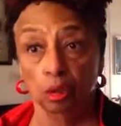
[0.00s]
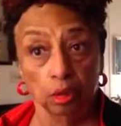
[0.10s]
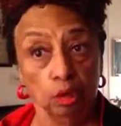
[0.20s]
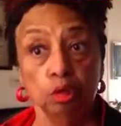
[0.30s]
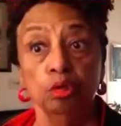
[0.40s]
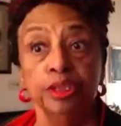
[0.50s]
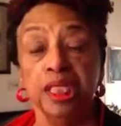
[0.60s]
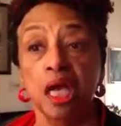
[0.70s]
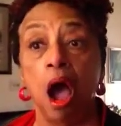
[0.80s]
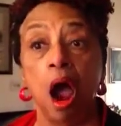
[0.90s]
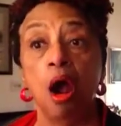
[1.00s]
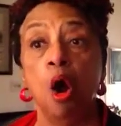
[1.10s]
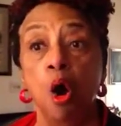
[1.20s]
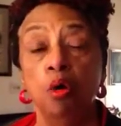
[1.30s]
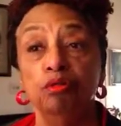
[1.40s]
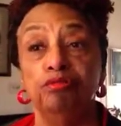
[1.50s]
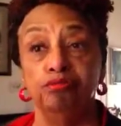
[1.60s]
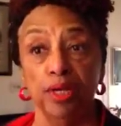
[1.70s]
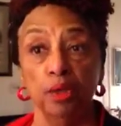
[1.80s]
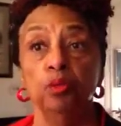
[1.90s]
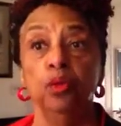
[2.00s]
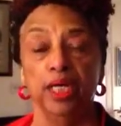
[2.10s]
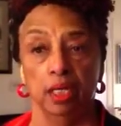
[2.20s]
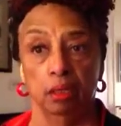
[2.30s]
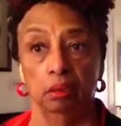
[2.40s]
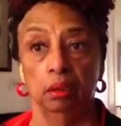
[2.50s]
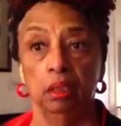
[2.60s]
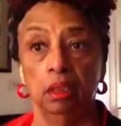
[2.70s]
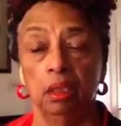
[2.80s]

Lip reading: using our own free will